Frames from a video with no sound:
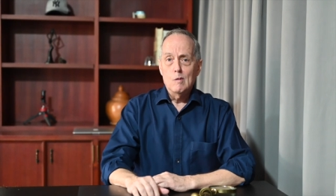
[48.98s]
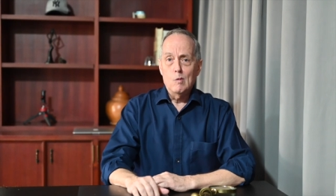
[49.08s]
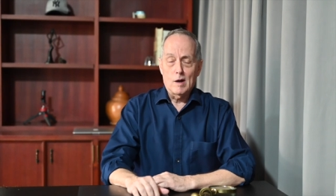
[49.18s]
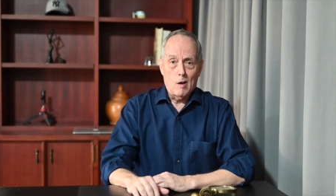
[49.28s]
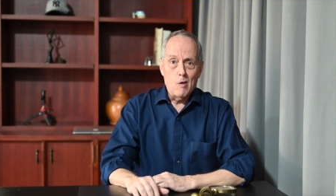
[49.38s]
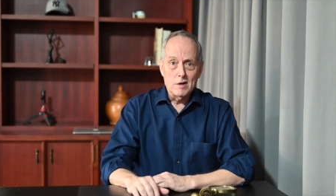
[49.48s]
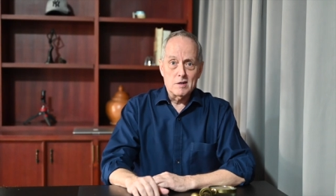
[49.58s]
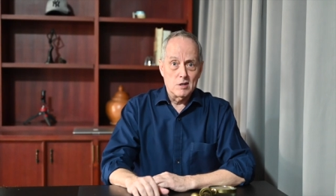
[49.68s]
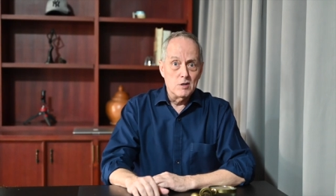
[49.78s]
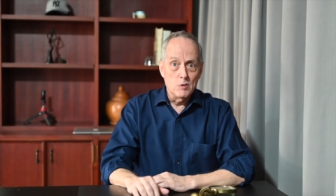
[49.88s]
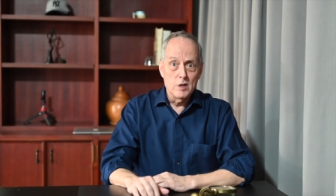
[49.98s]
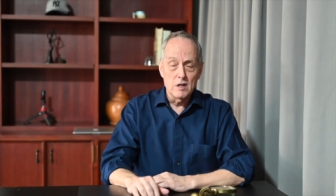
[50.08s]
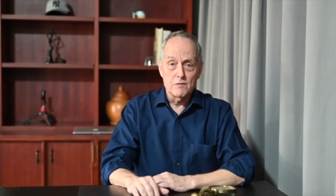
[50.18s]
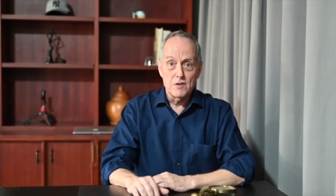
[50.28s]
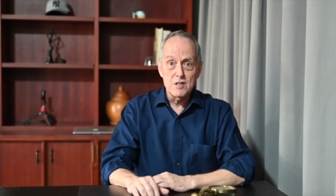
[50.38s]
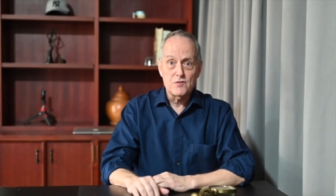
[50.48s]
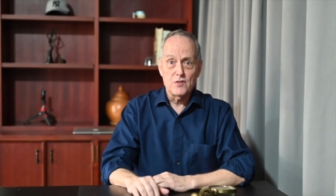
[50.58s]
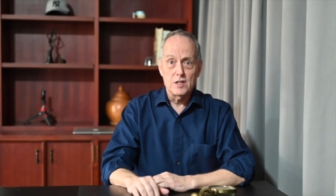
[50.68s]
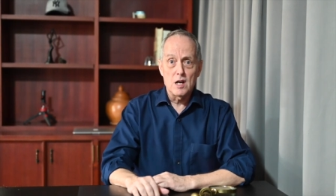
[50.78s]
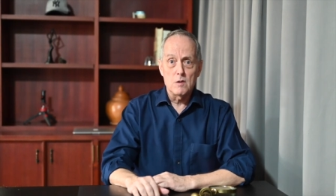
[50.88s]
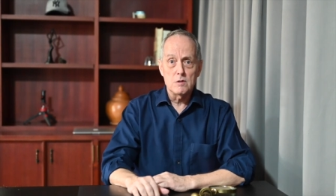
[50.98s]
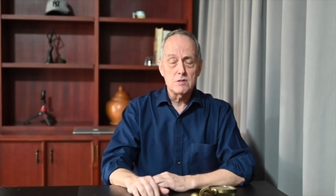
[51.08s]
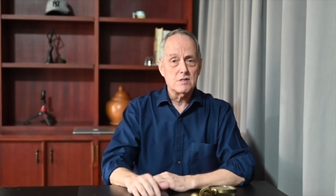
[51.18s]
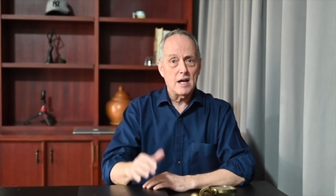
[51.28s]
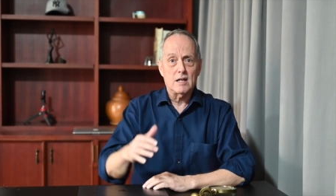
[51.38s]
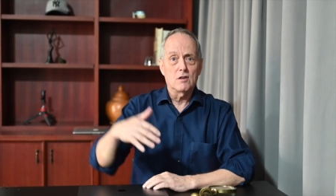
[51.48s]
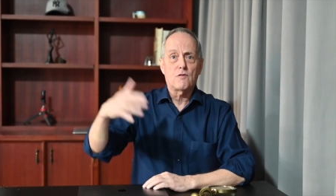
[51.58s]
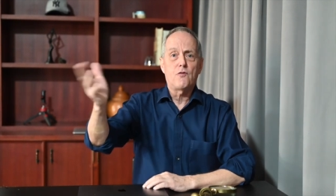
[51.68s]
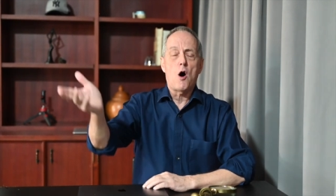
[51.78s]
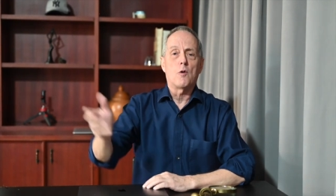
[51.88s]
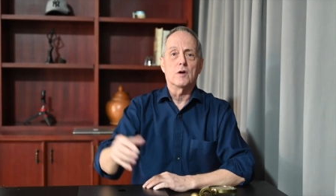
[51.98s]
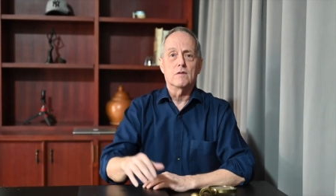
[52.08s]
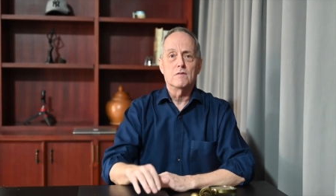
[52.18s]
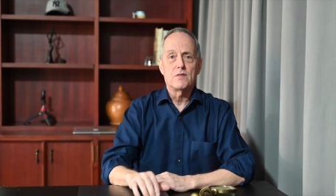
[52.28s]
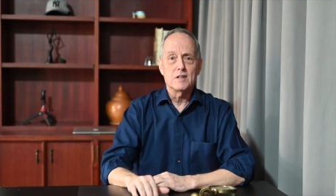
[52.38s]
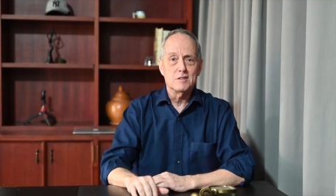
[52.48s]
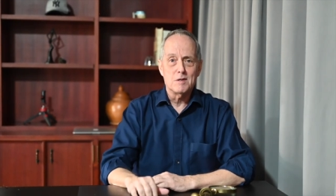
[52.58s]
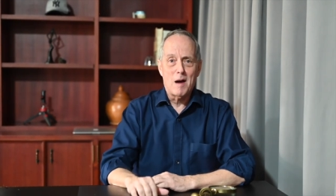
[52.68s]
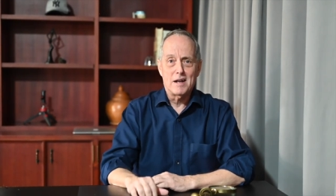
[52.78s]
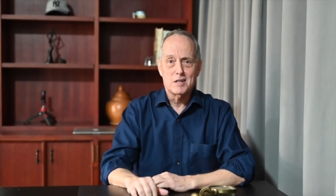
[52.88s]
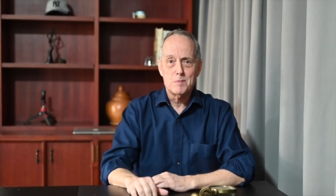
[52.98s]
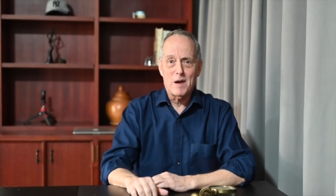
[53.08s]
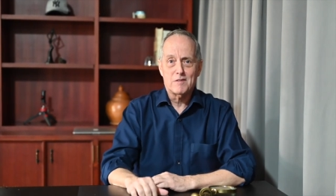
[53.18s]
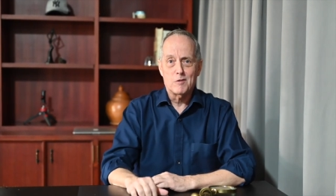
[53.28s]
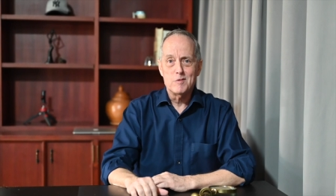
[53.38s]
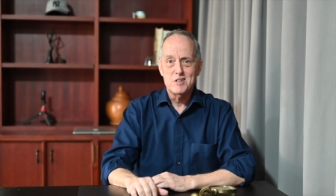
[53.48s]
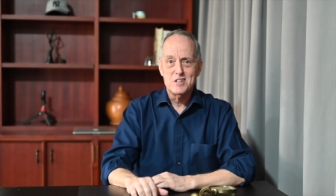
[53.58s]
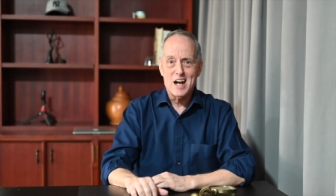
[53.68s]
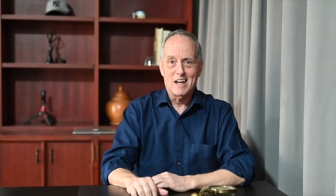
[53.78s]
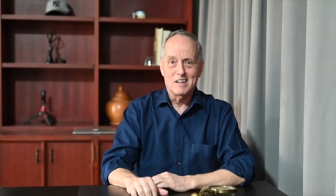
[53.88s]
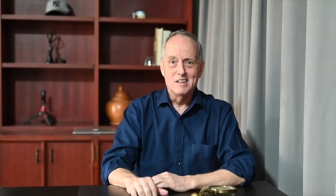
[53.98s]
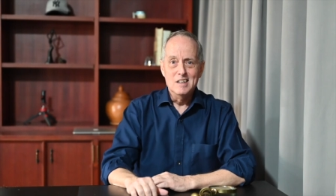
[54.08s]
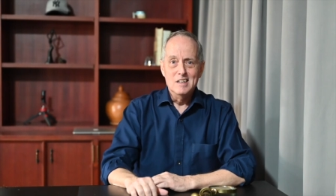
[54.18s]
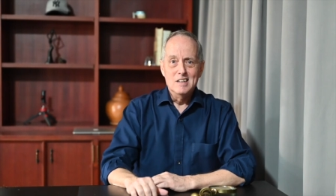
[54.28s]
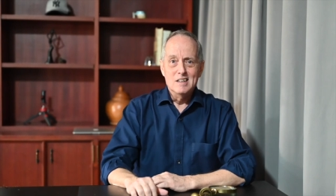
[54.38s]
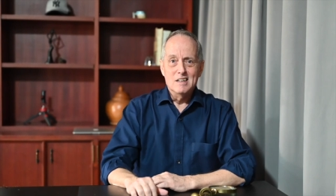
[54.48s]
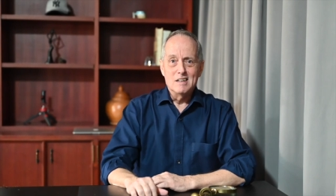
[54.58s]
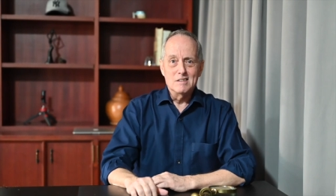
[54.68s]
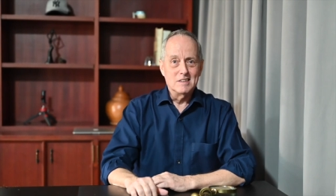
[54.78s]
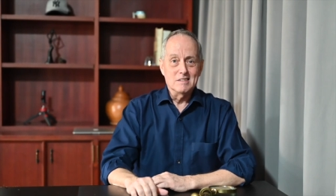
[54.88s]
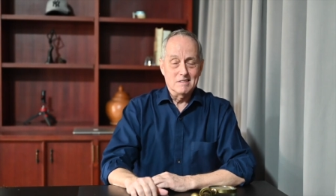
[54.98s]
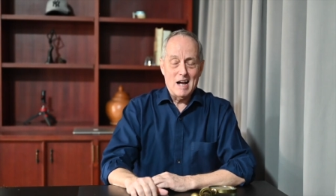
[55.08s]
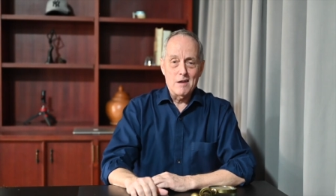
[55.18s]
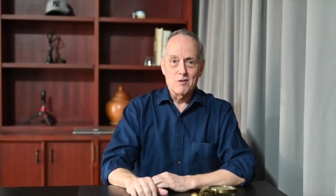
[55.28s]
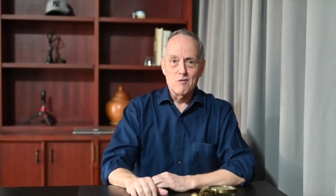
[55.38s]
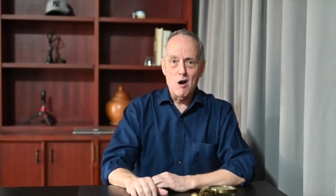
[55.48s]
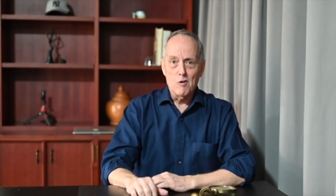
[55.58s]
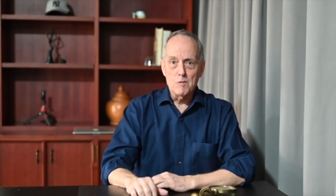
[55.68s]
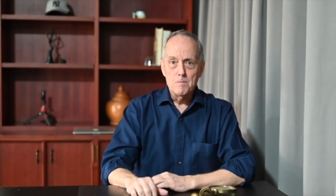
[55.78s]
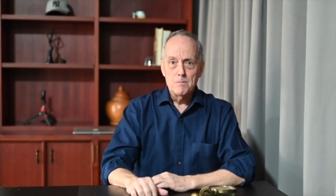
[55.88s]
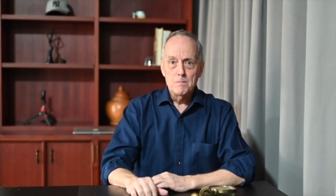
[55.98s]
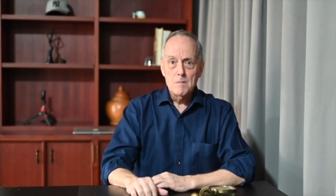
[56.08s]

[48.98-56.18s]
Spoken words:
What I want to do here for this video is take a look forward of things you might expect from this channel down the road.